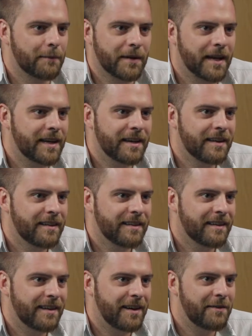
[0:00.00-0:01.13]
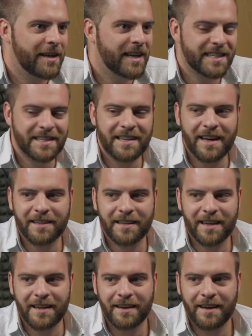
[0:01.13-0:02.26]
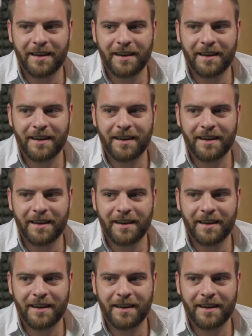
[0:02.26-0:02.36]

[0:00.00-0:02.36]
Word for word: complaining. Yeah. I mean, there's nothing.